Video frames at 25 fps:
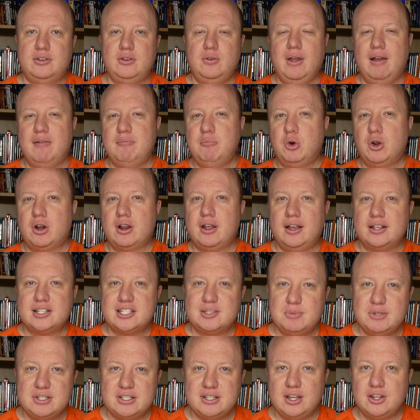You have more
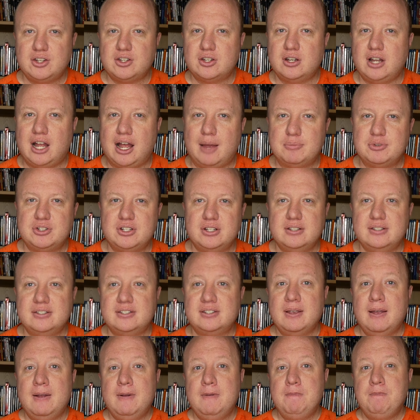customization options